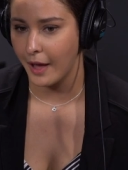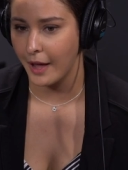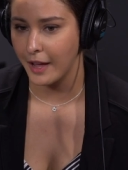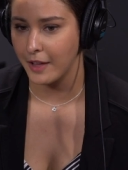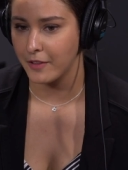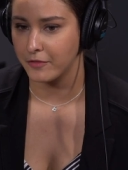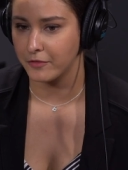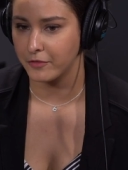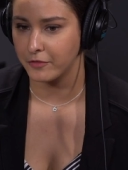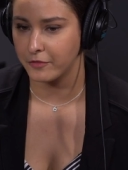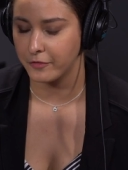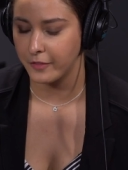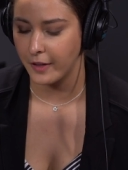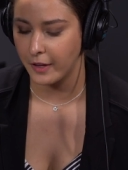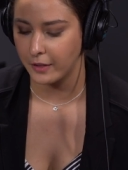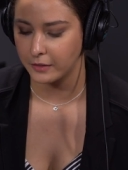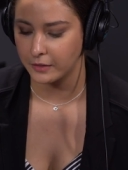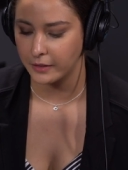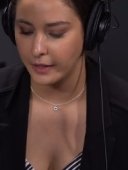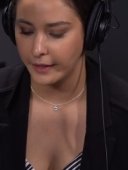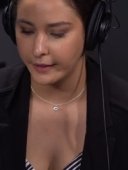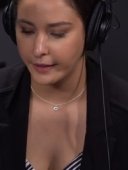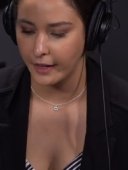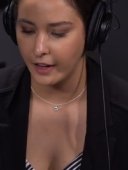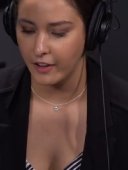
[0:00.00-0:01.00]
I have felt
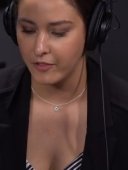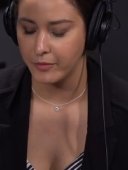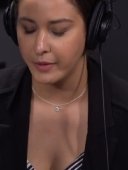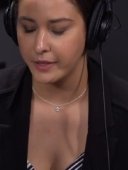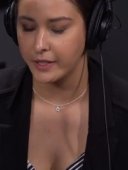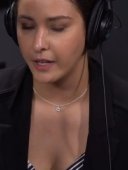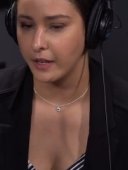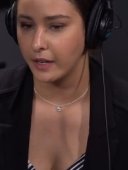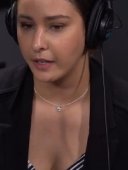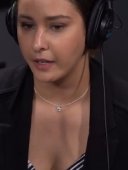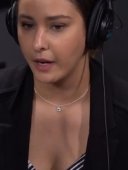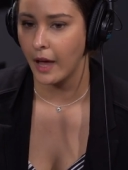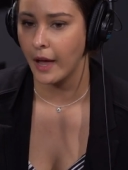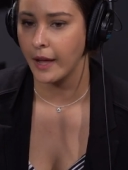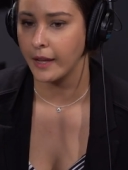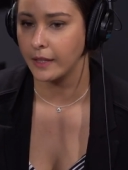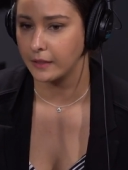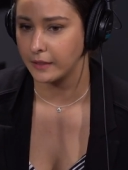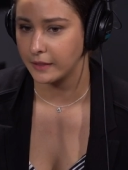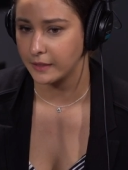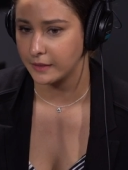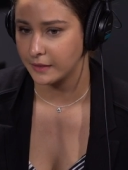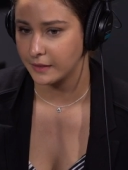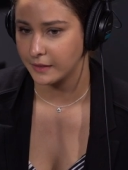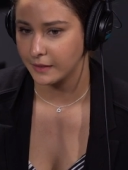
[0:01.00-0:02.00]
like I've been on an
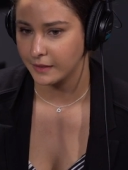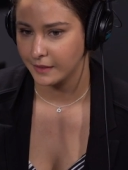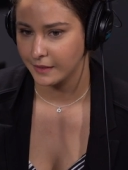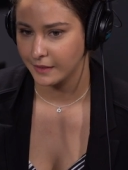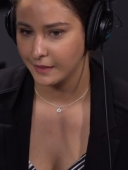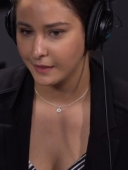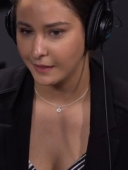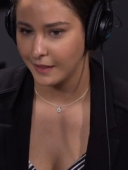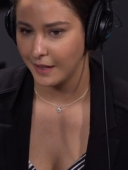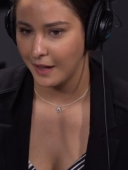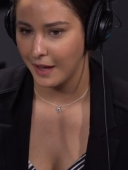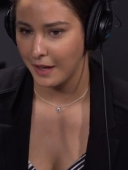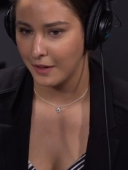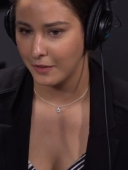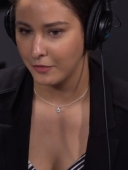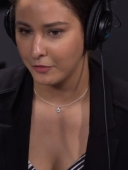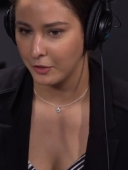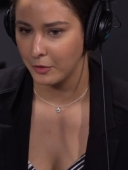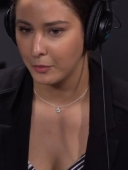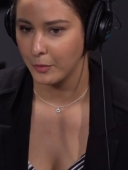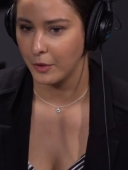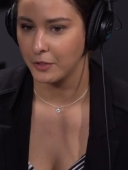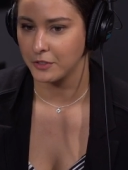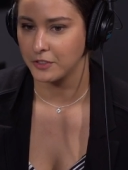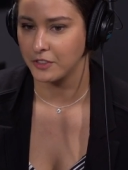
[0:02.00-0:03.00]
island
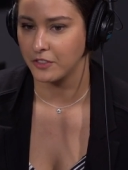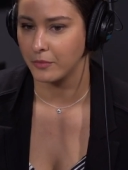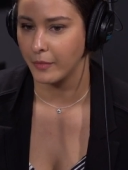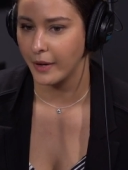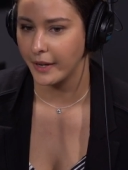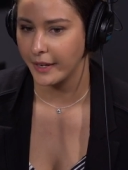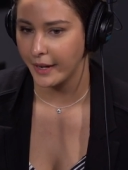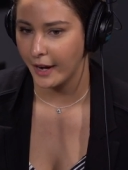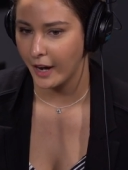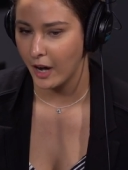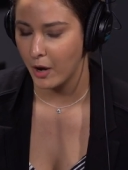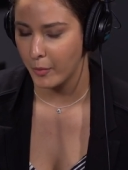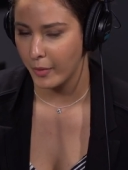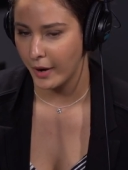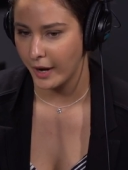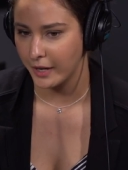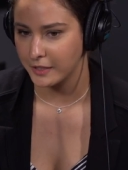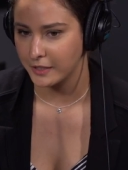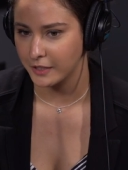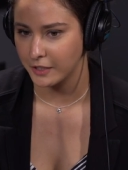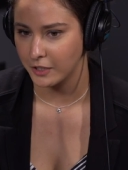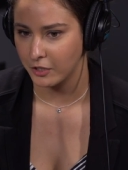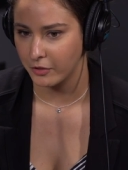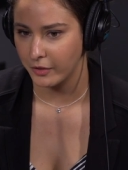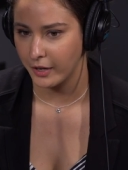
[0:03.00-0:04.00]
for most of my
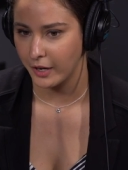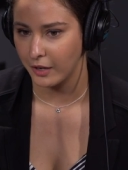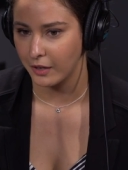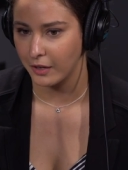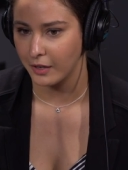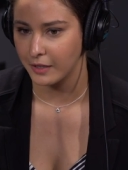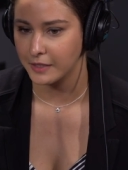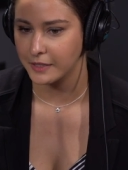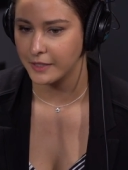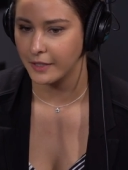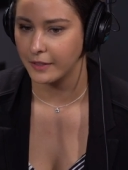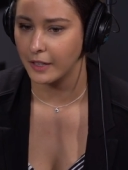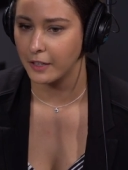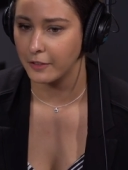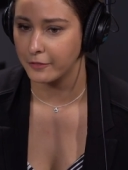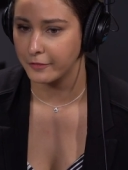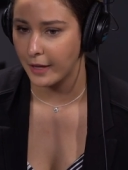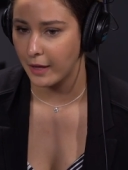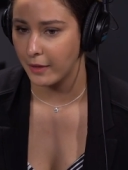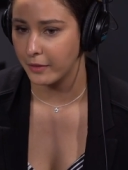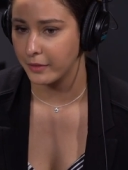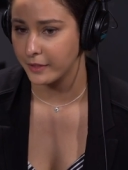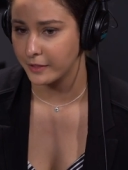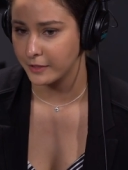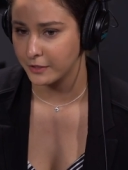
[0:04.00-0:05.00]
chiropractic career until I
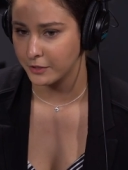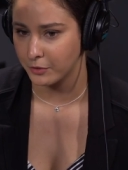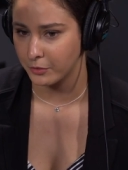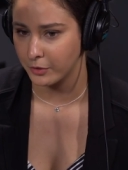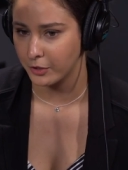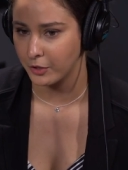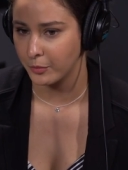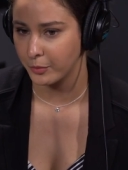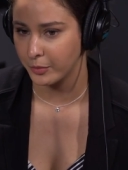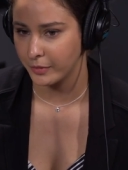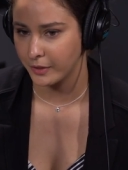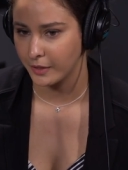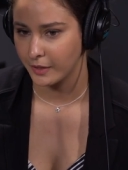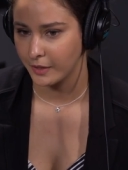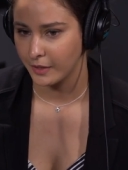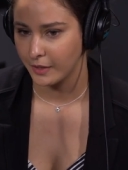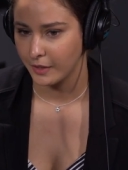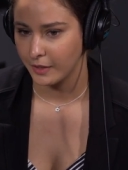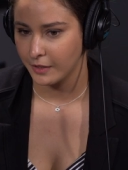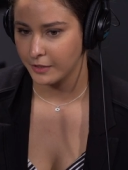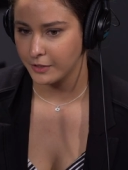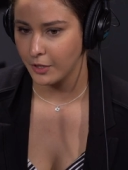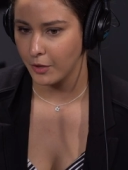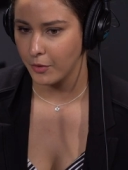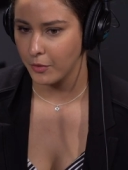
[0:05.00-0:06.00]
found this group.
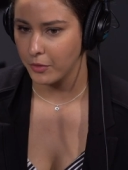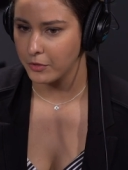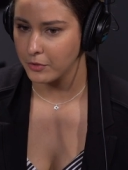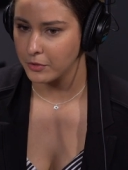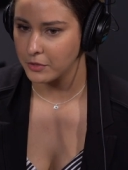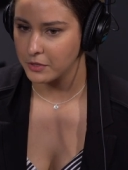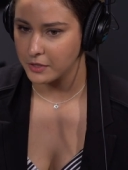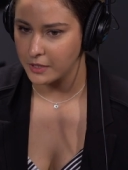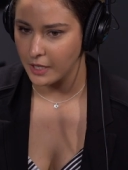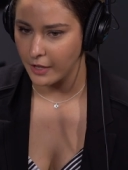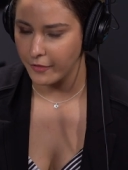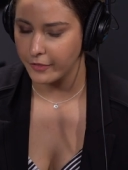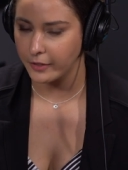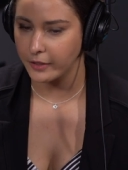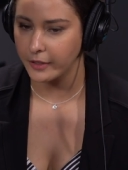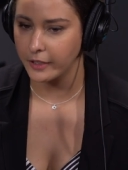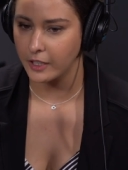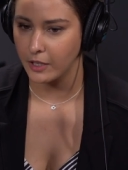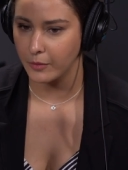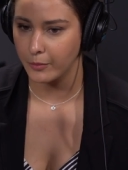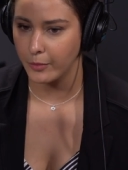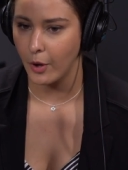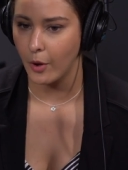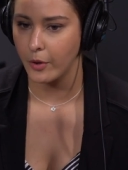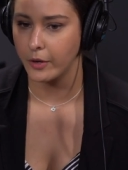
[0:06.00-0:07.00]
So there's definitely a
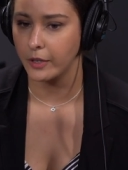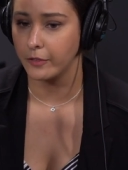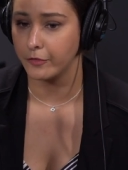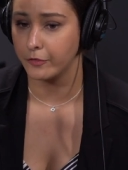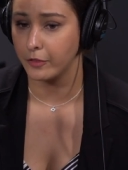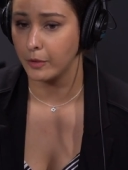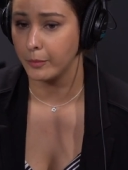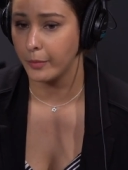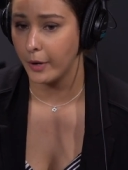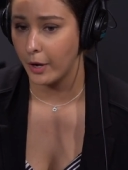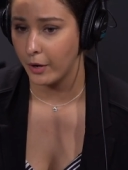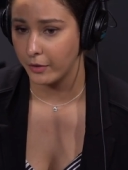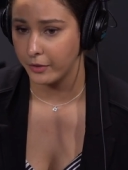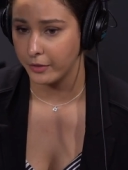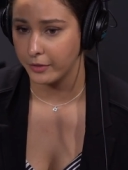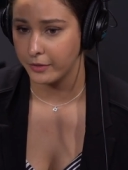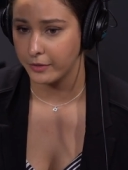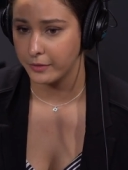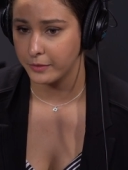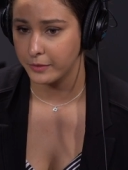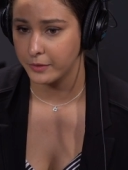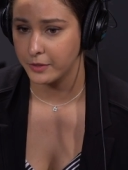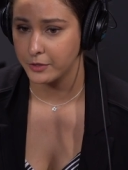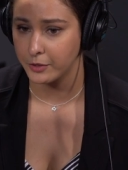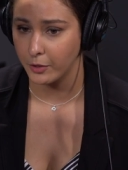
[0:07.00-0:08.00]
component for both.
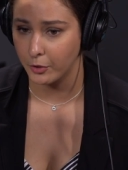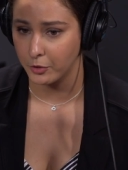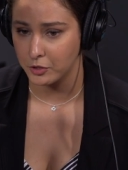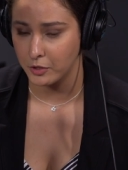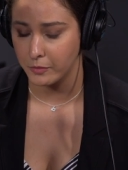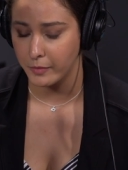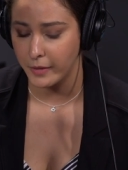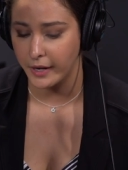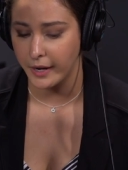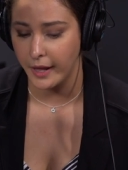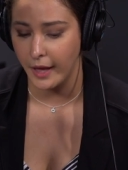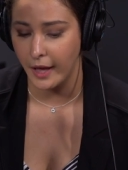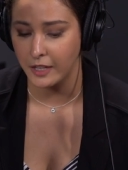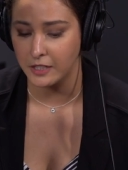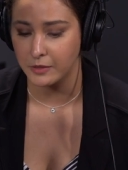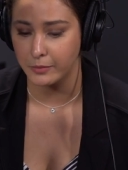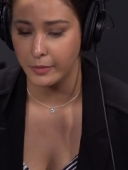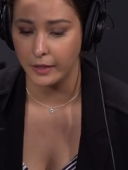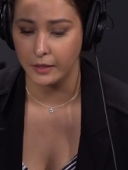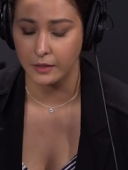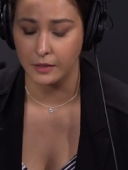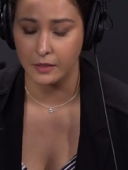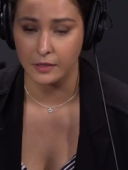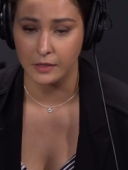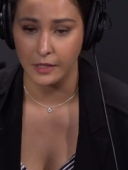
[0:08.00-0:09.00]
The social media
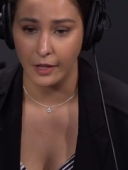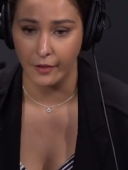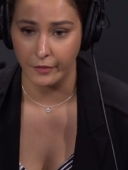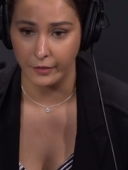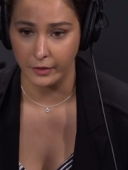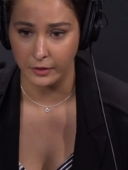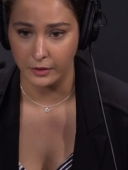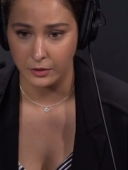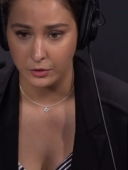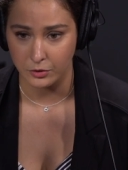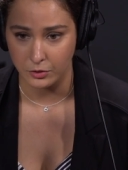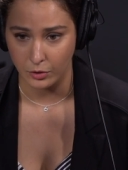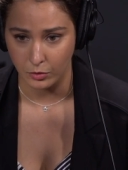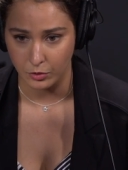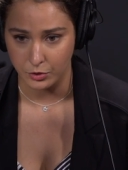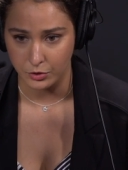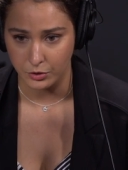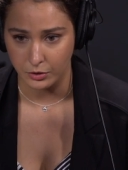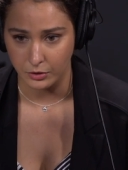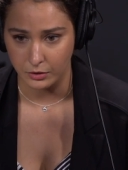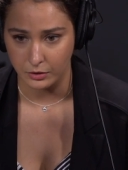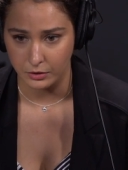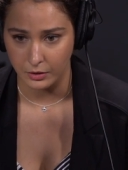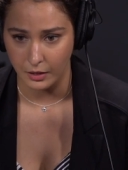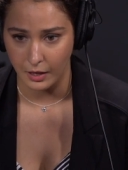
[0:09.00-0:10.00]
aspect is definitely
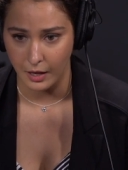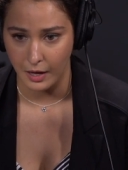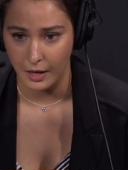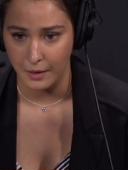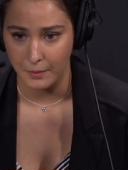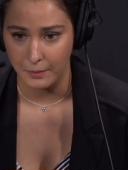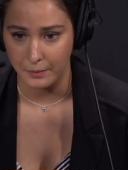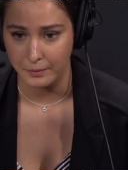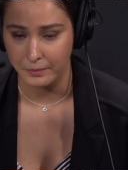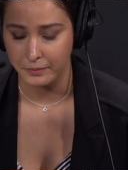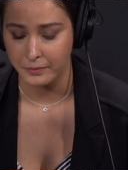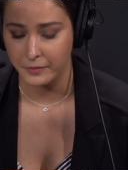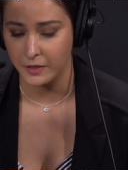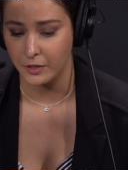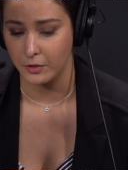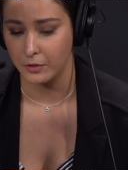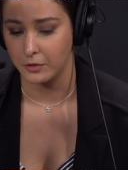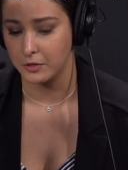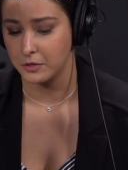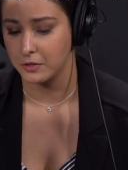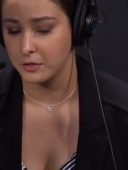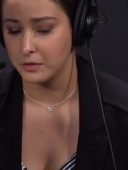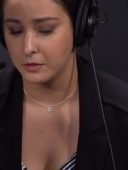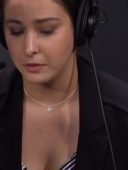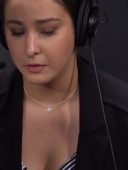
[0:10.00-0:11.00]
social.
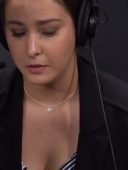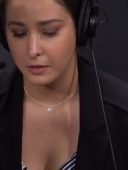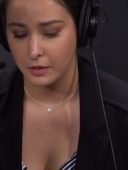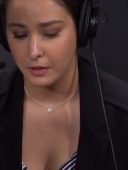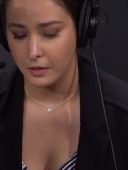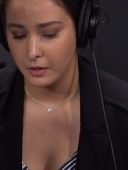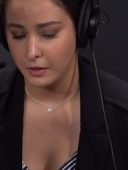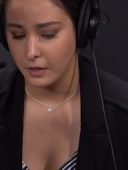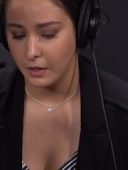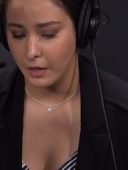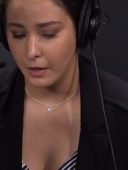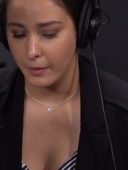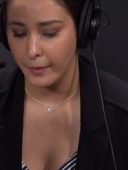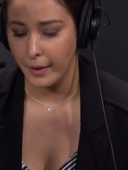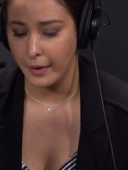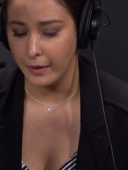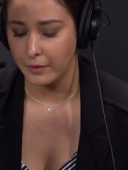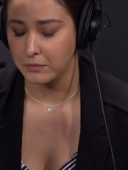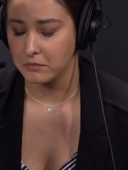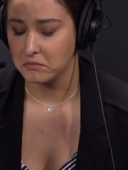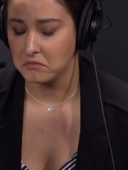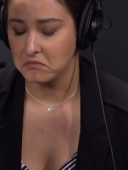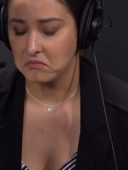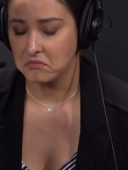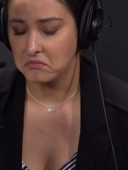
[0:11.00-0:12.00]
There's
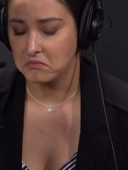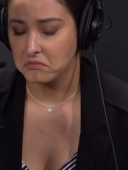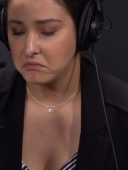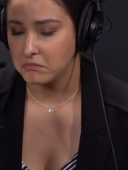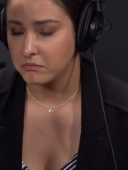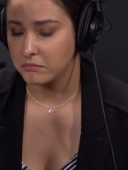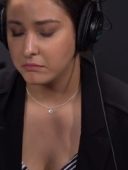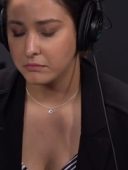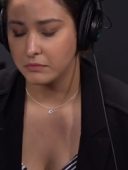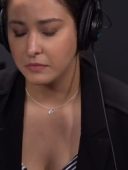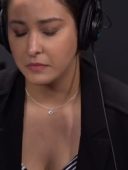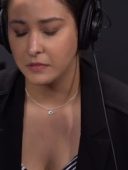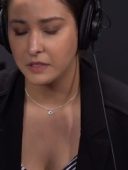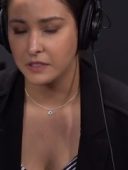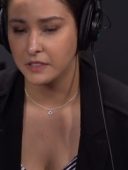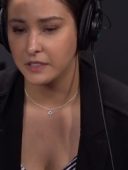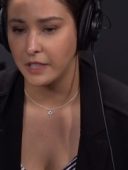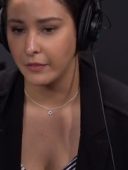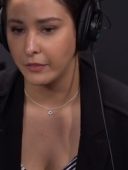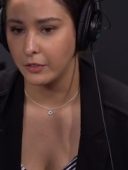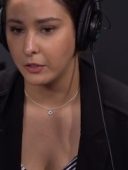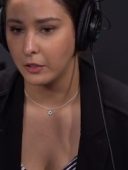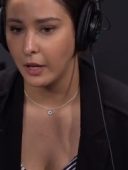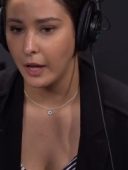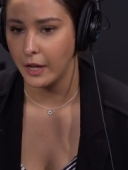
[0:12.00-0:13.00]
about
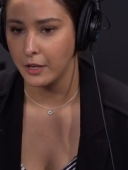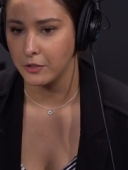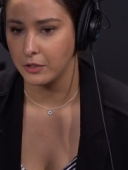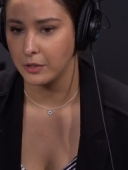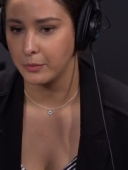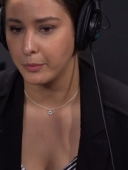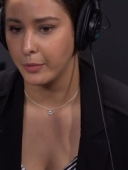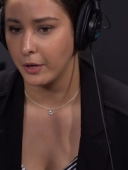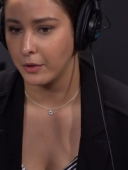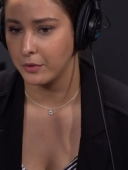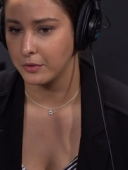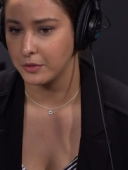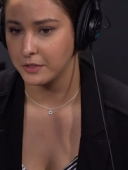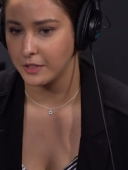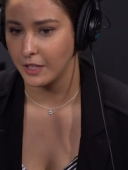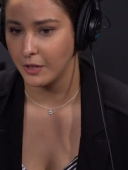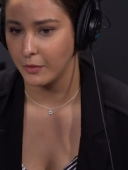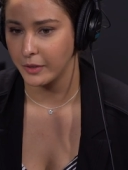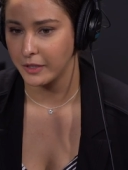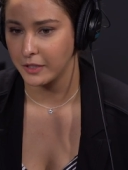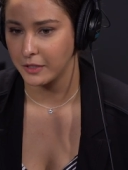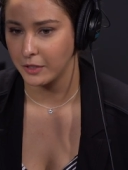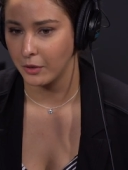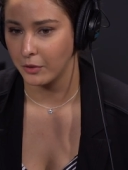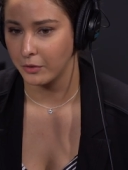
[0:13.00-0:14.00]
several hundred posts that
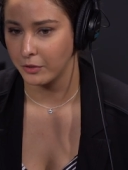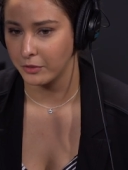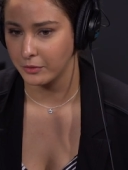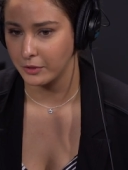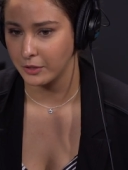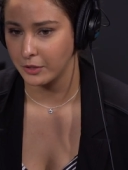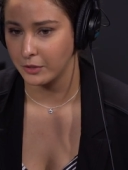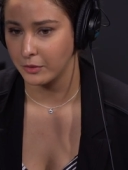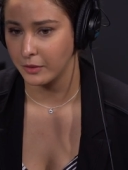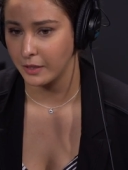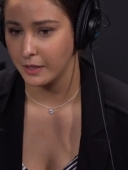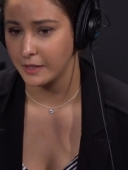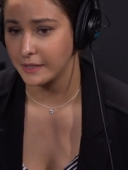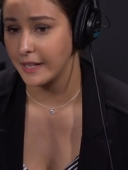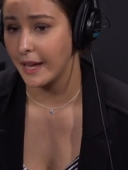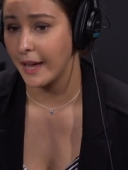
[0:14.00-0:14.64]
we go through a